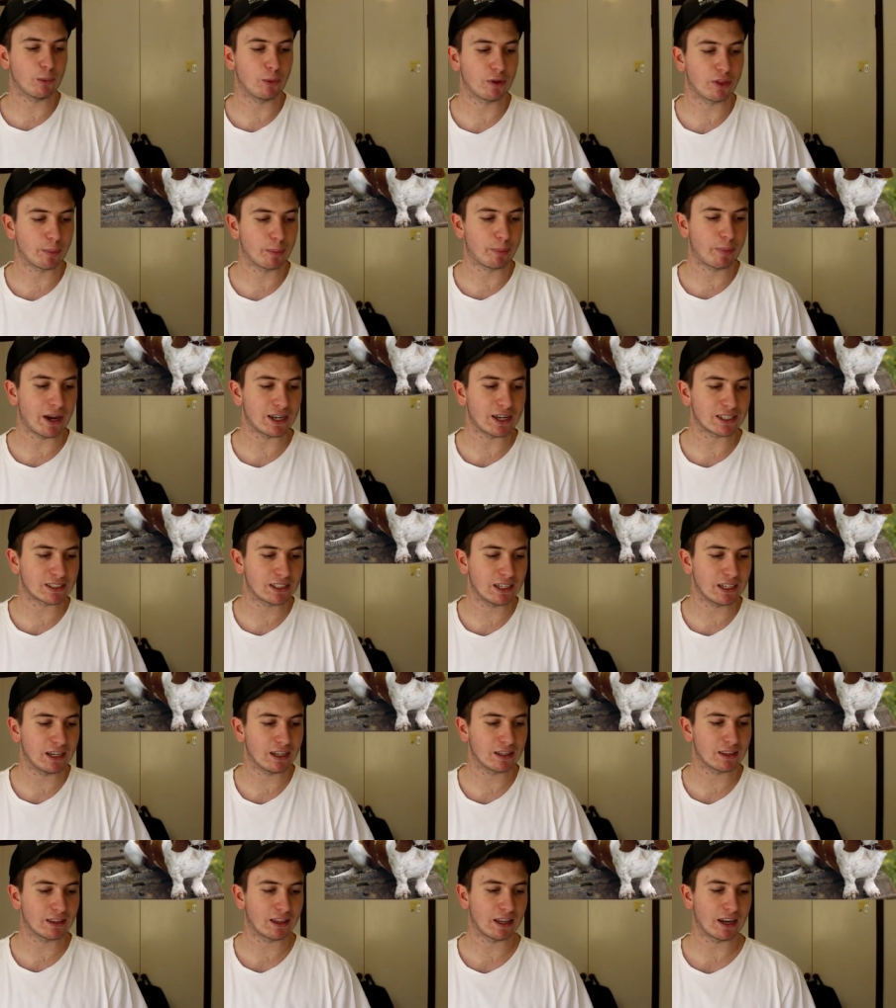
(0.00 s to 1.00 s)
with a
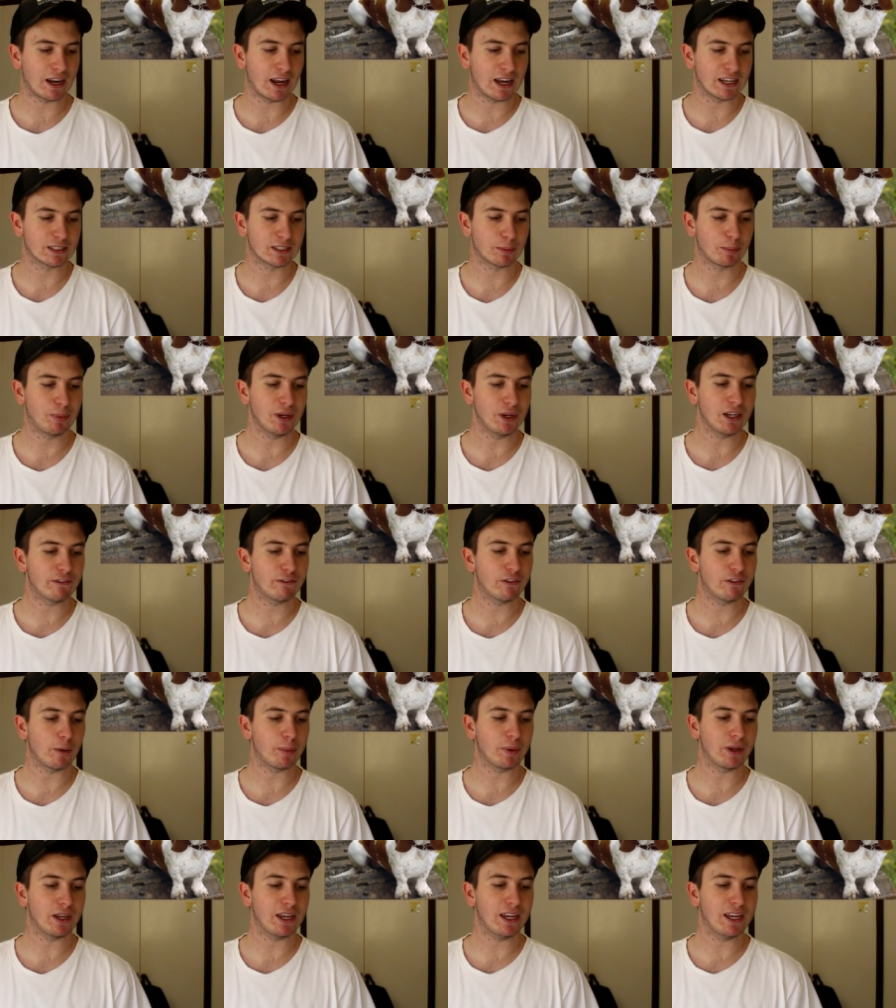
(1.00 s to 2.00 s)
bassette that has big
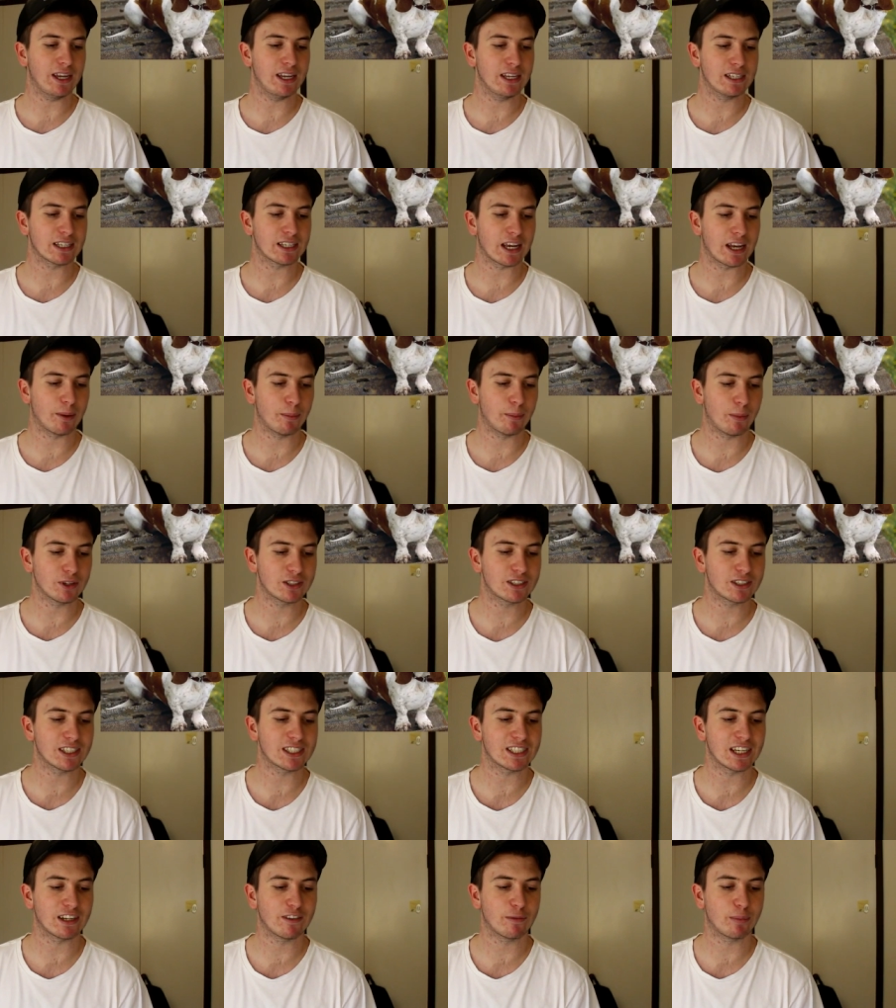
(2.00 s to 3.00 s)
floppy ears and a
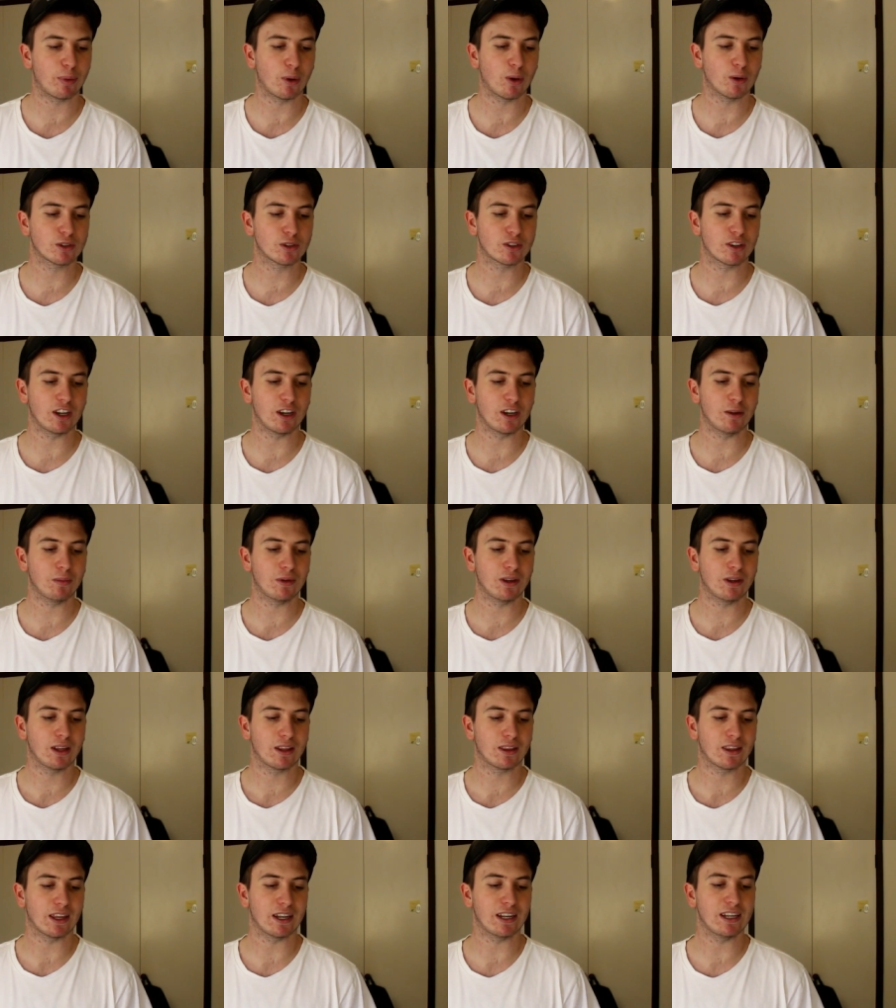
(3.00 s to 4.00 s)
monster set of balls on him
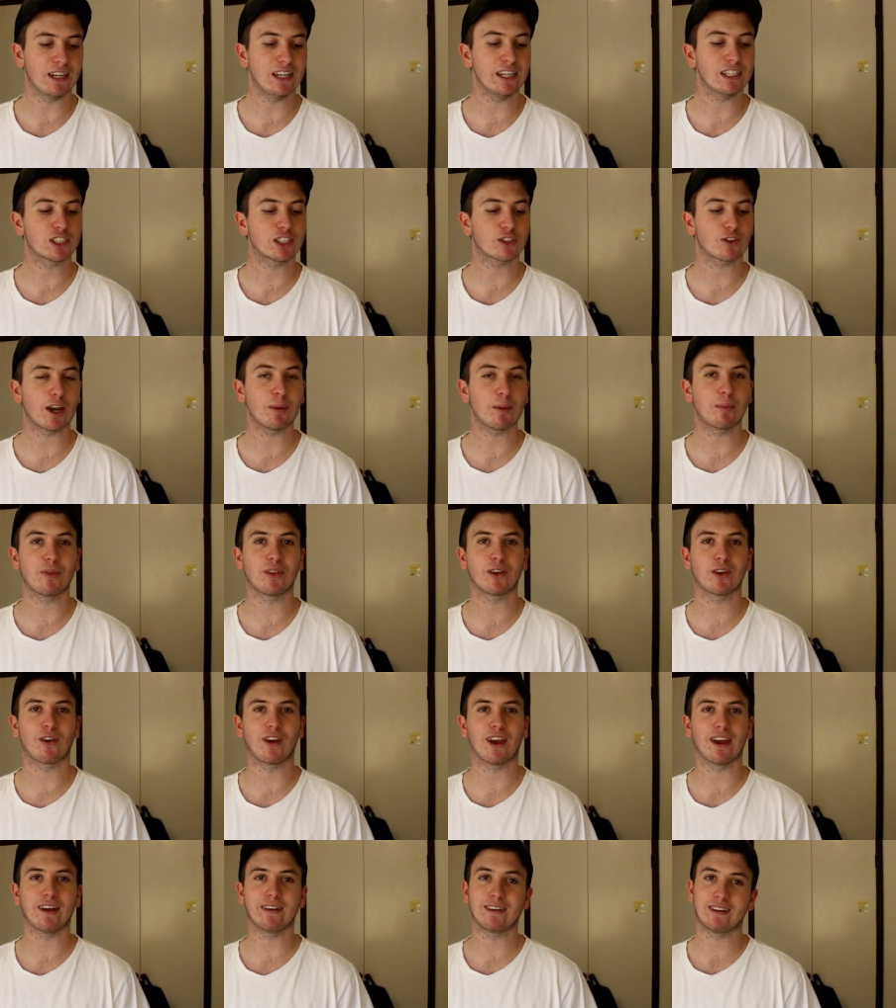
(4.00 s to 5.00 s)
that near scrape on the
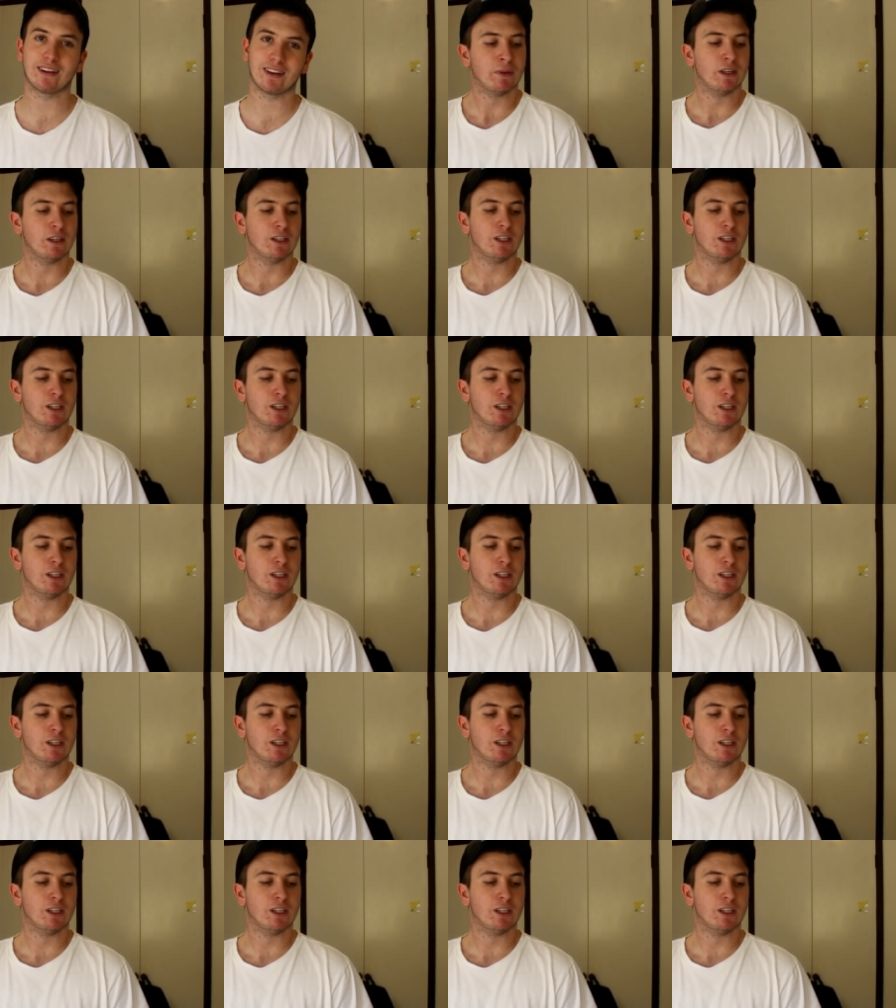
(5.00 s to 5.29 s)
ground.